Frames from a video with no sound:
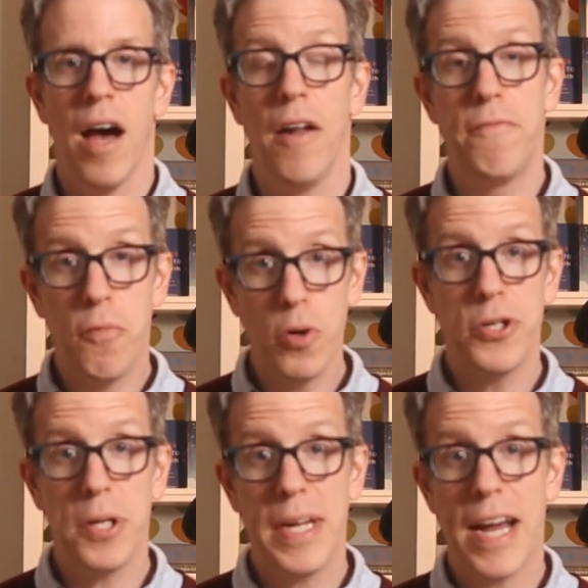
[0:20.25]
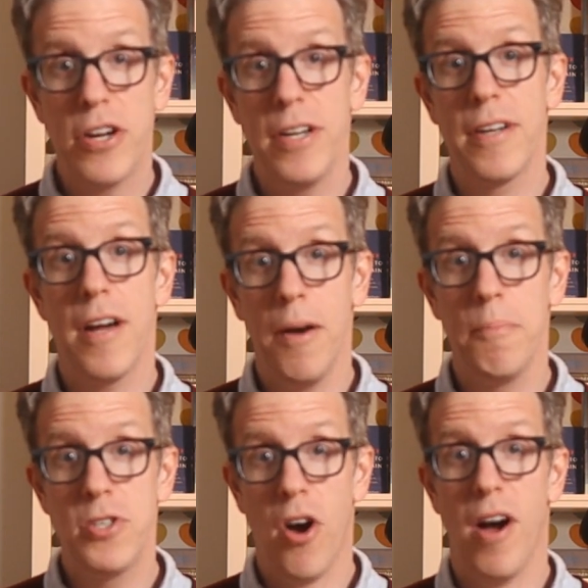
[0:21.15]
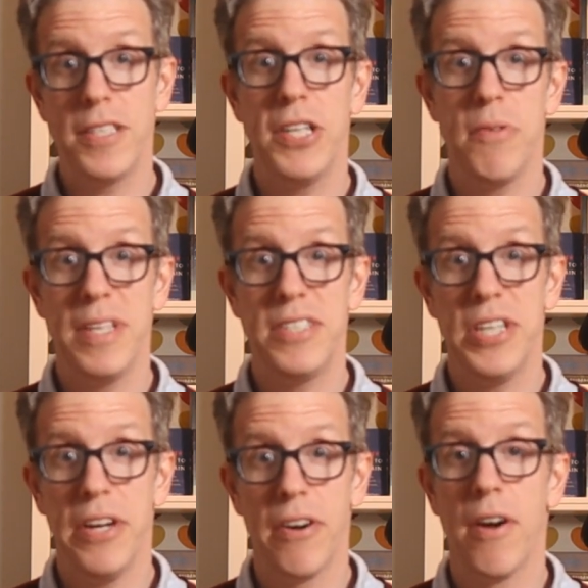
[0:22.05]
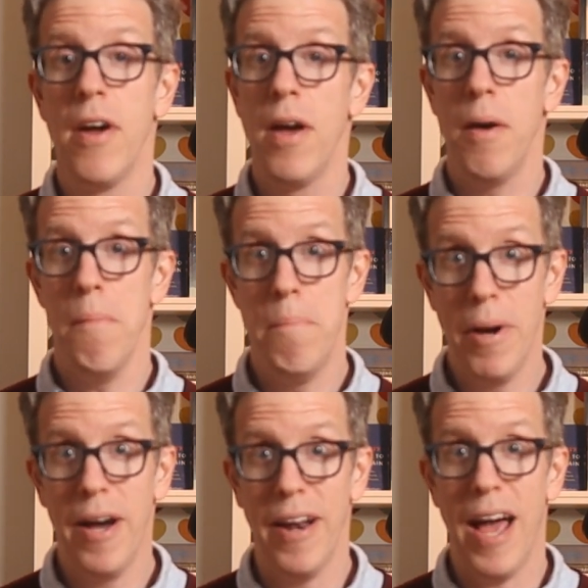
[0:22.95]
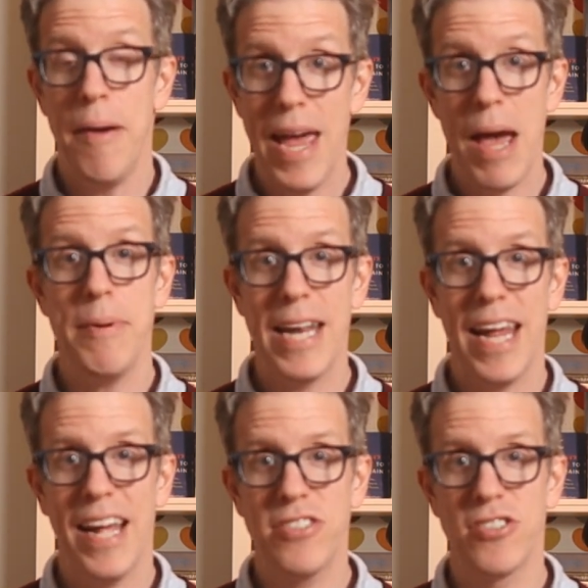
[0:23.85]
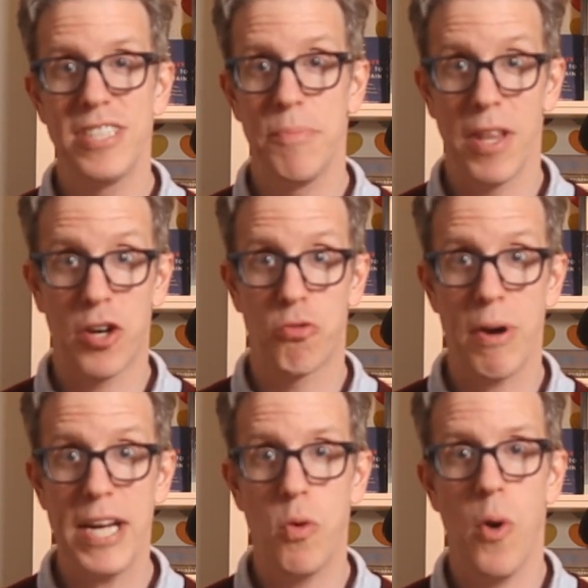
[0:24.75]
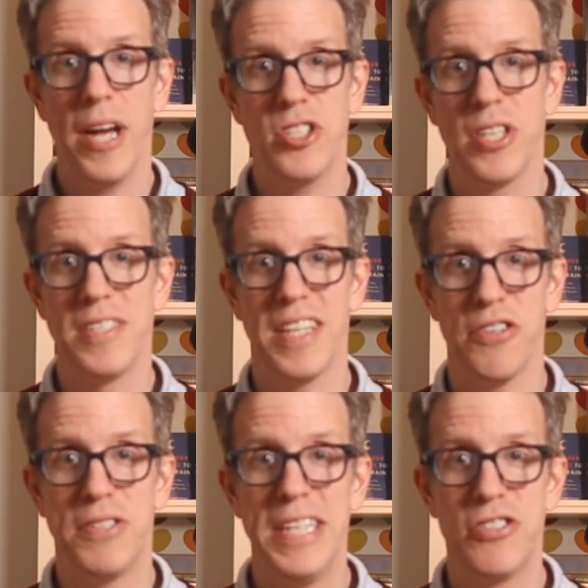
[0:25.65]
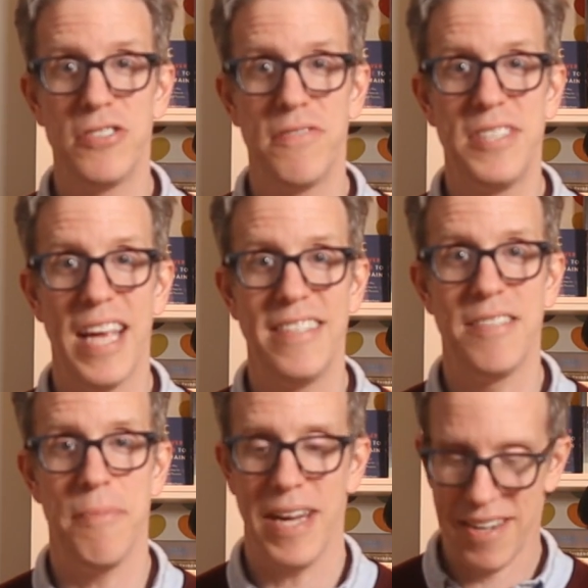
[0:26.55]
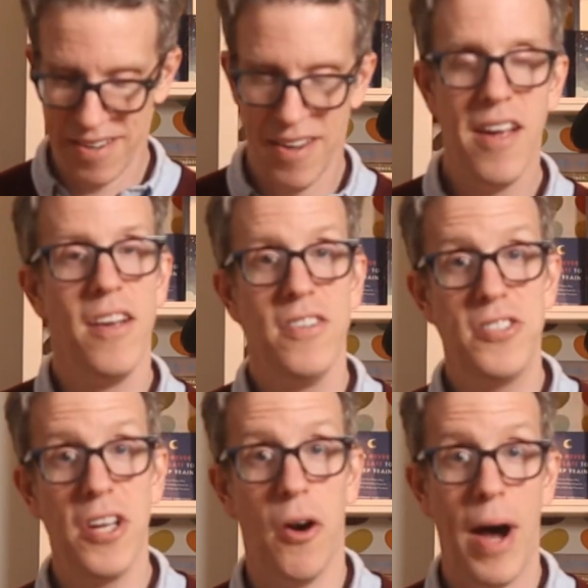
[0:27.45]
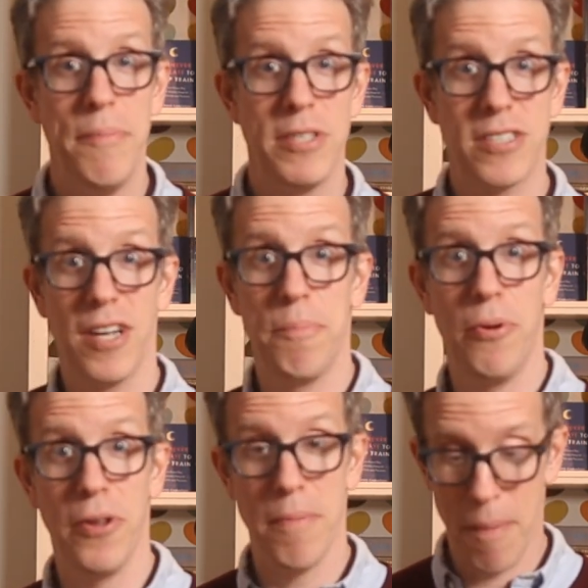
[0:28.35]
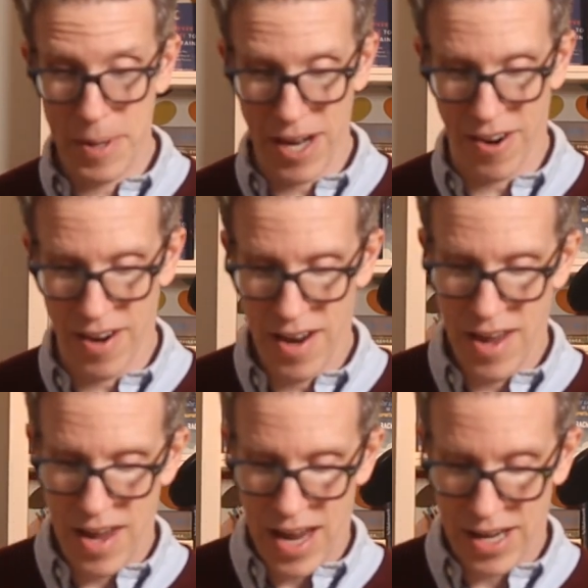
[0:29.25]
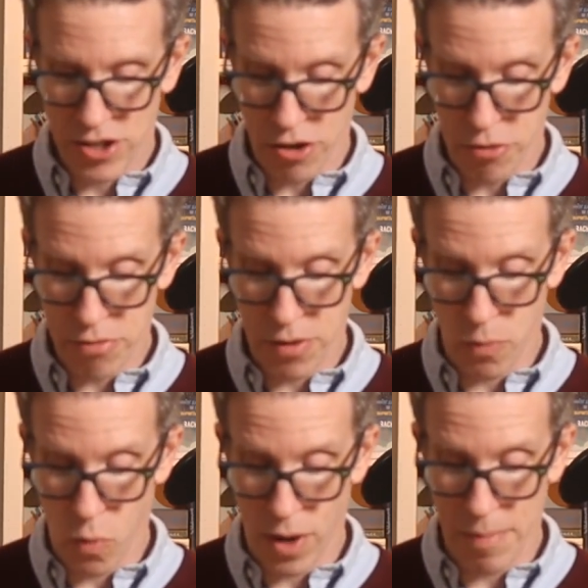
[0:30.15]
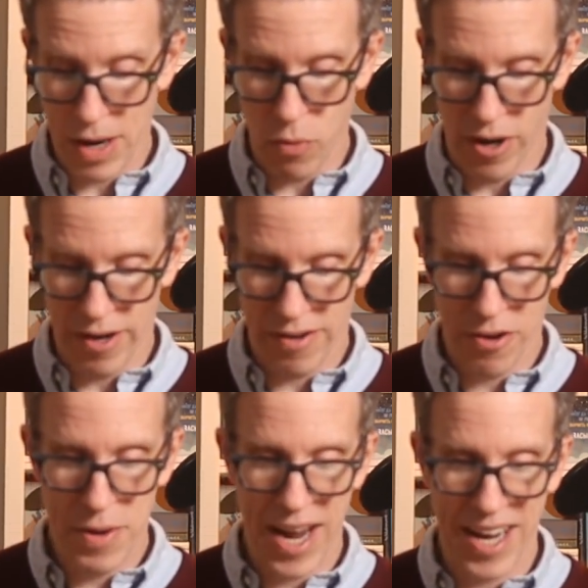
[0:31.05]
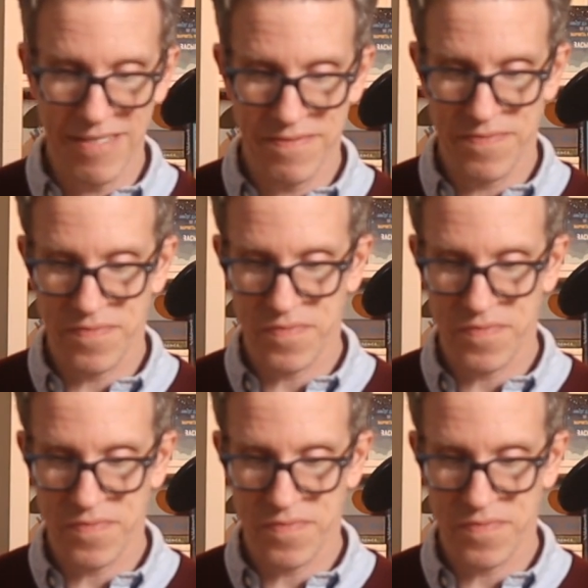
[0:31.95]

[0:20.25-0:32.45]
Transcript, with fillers: Unfortunately, I couldn't come talk to you this year, but I'm happy to answer some of the great questions that your teachers have sent to me. So I'm just gonna pull them up here and go through them one by one, okay?